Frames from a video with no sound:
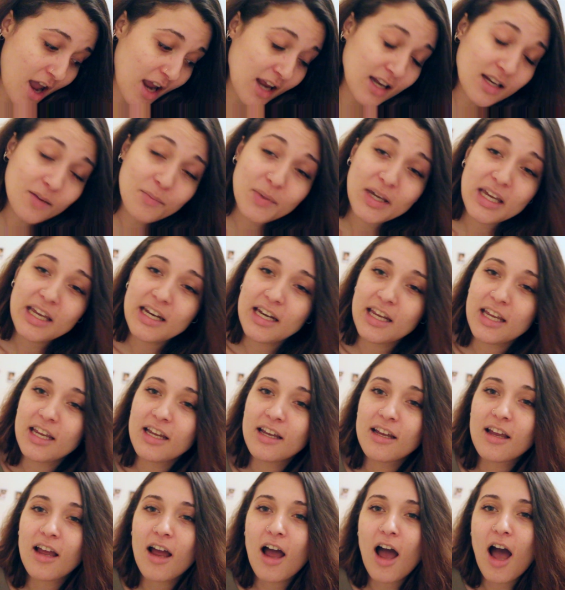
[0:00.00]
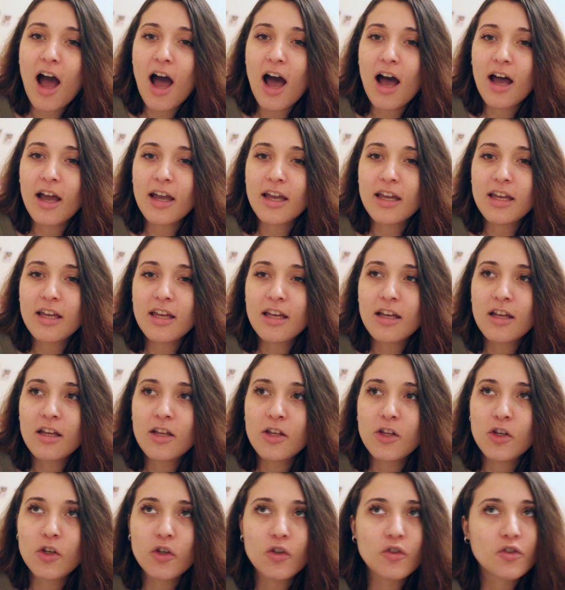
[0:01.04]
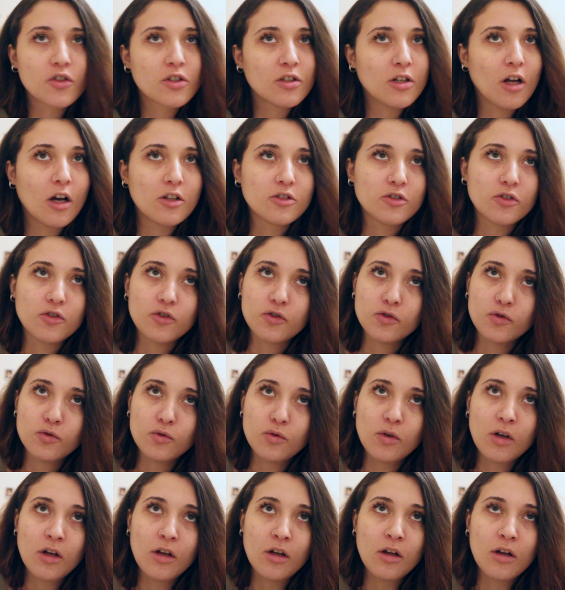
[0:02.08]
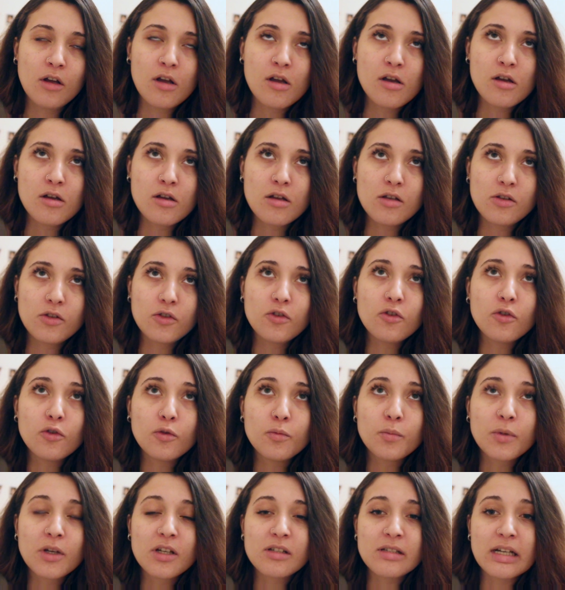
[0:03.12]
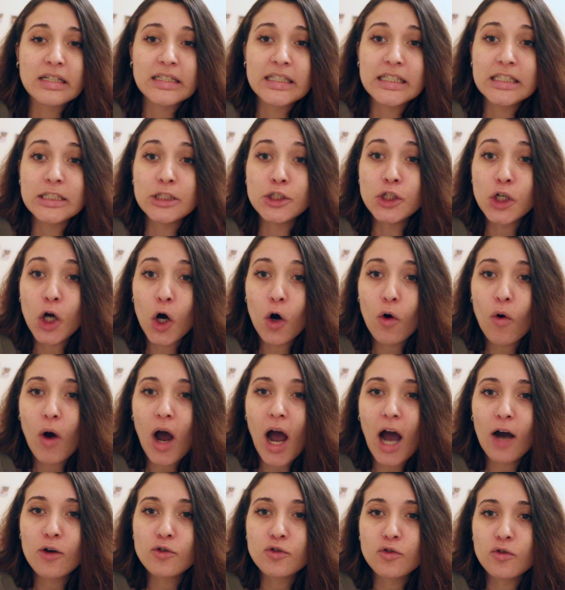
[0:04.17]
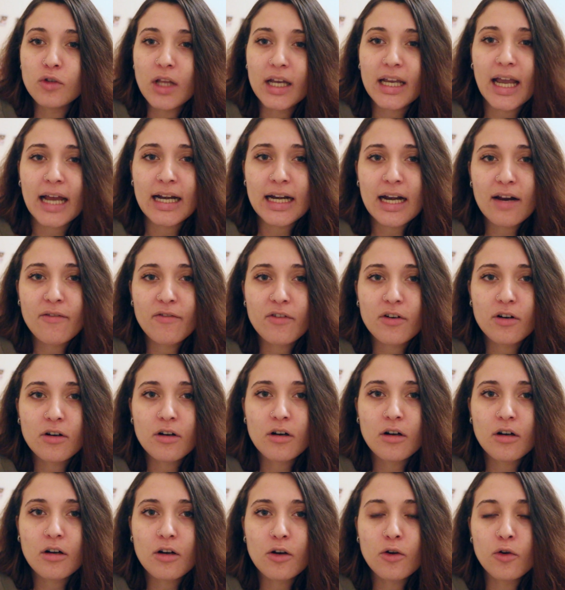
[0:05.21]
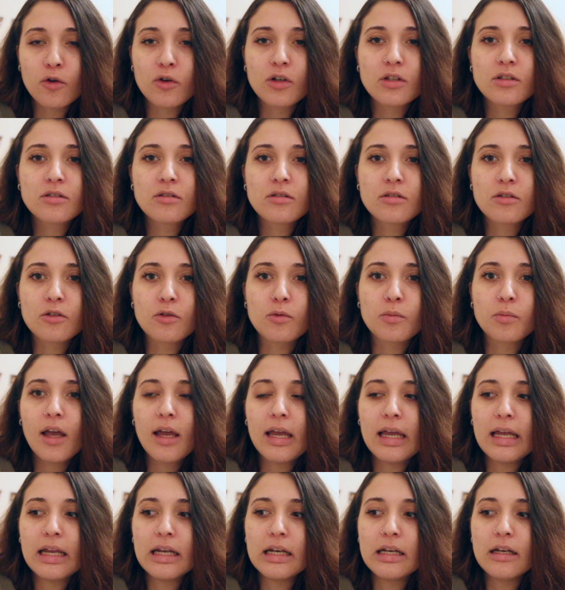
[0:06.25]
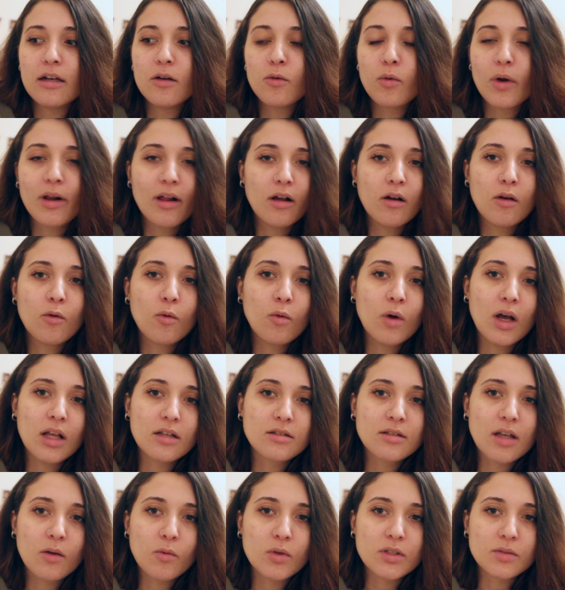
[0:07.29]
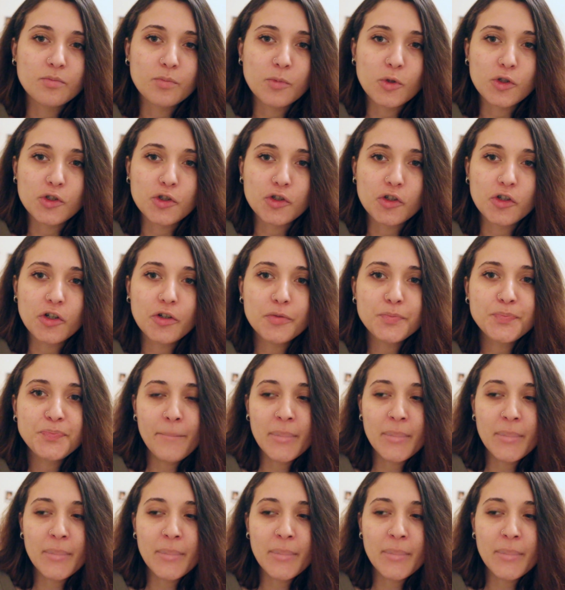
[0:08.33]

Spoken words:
In the beginning, I used to not do soup because I didn't know how to. Like, I never cooked soup whilst I was in Portugal.